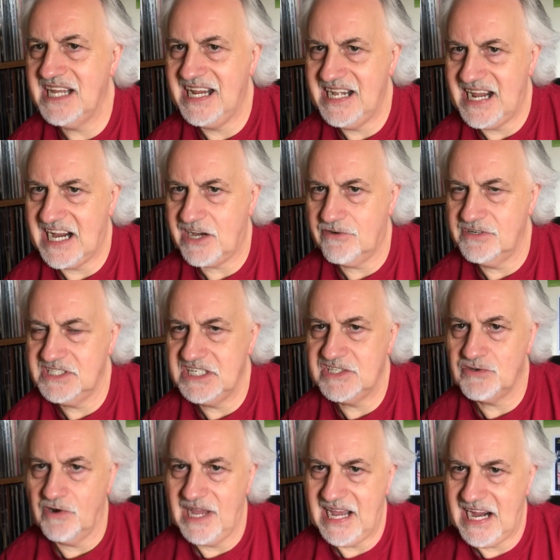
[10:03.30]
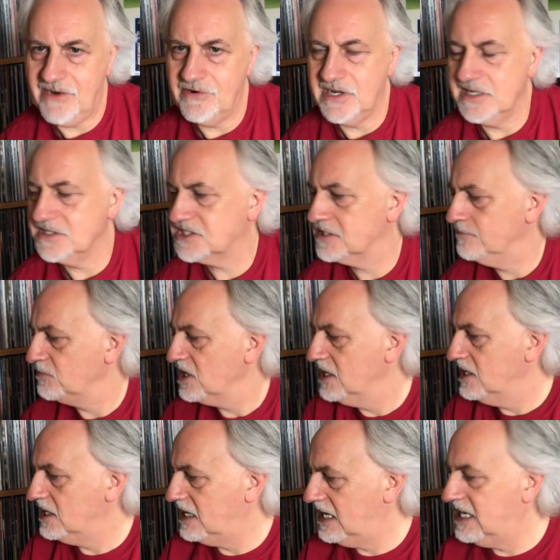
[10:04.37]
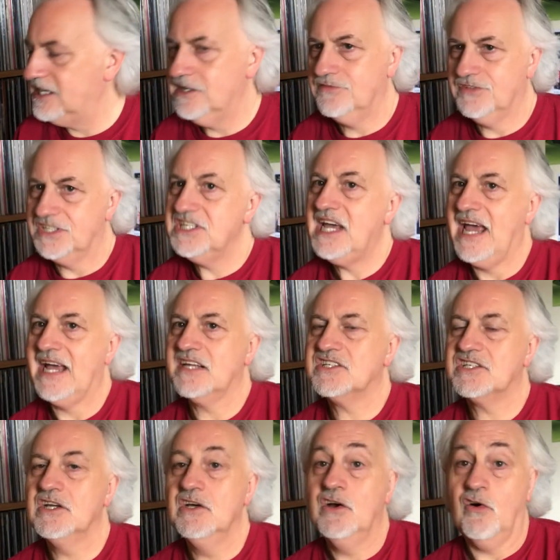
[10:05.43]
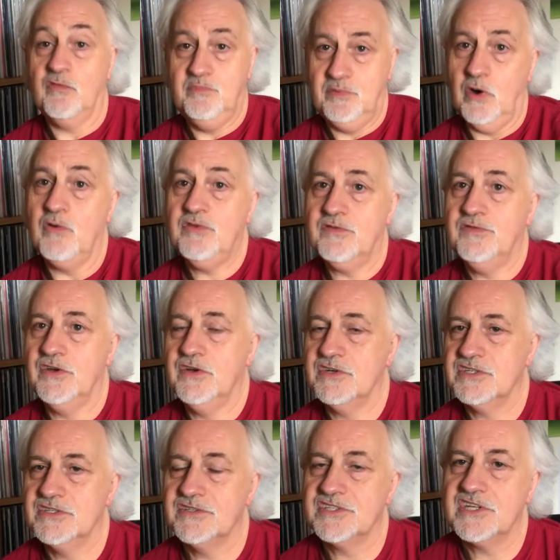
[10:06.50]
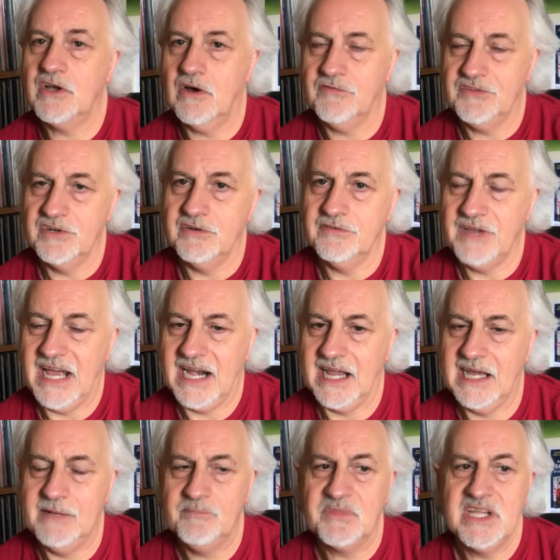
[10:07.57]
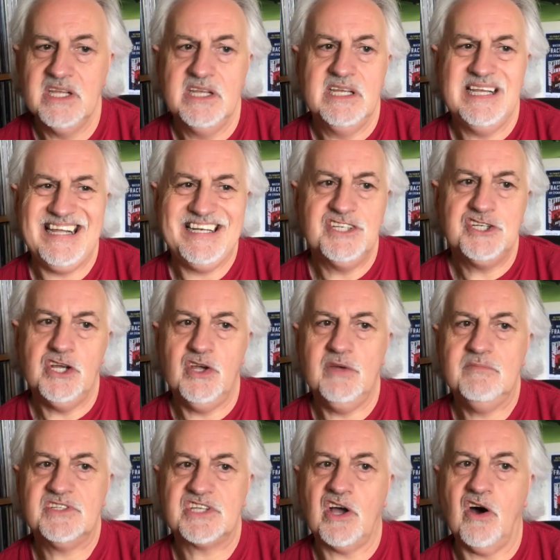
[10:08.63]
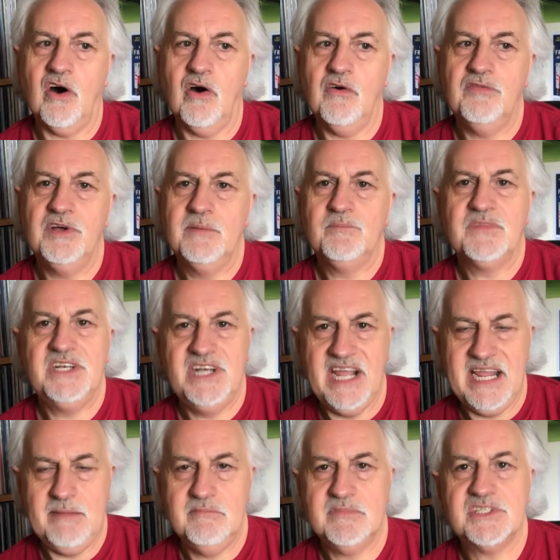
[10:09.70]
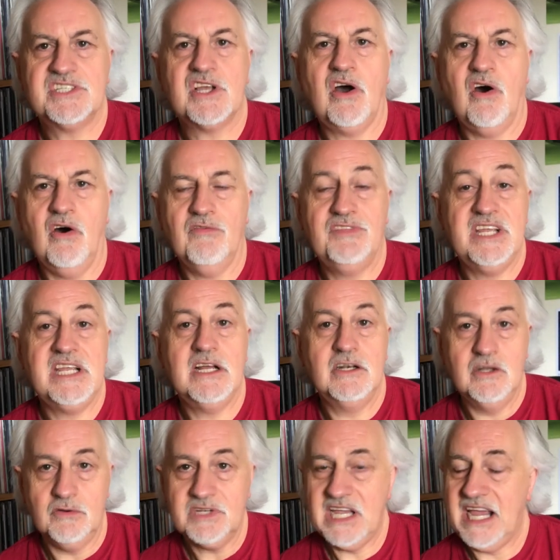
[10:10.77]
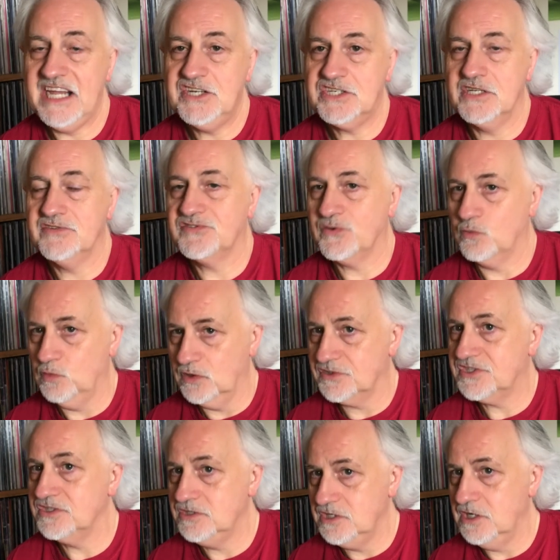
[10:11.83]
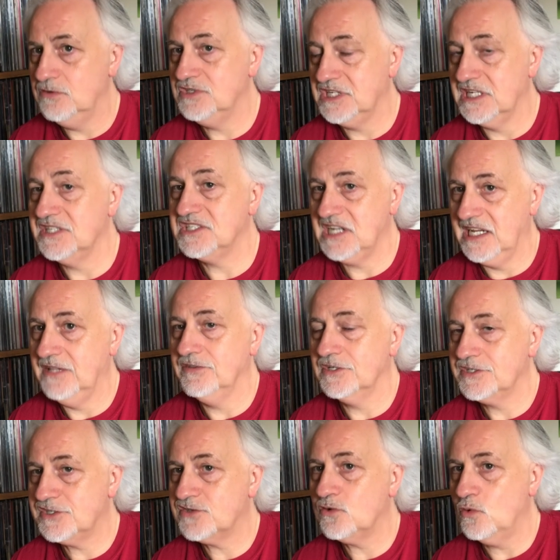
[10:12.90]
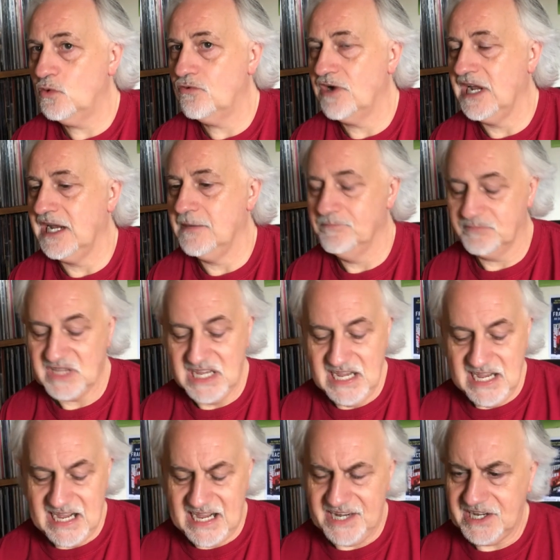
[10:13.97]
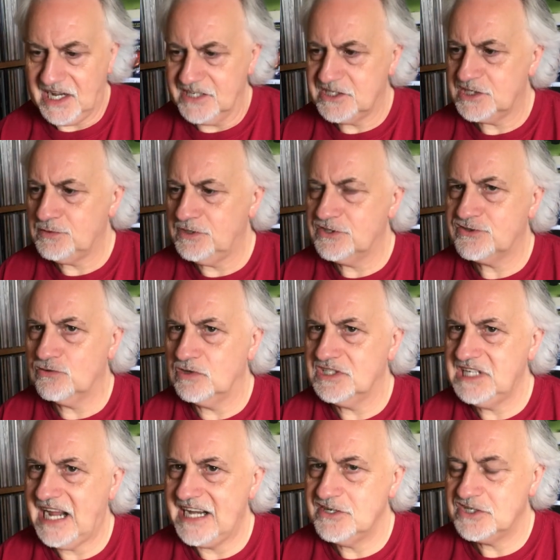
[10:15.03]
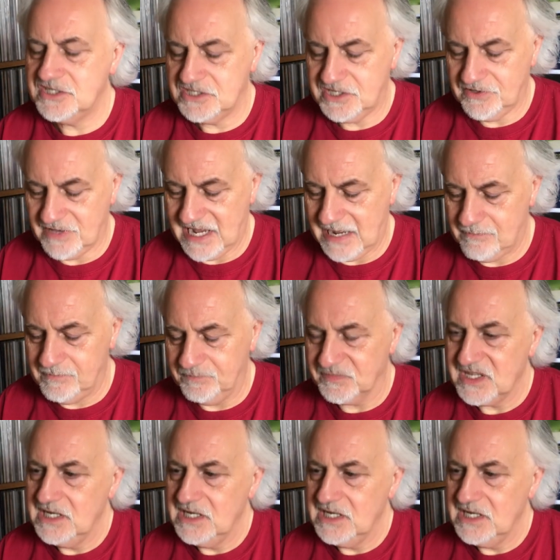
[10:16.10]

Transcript: inaccuracies, or errors in the text of both versions of the novella in terms of names of the locations that Wilson uses in the story. And I just want to draw attention to them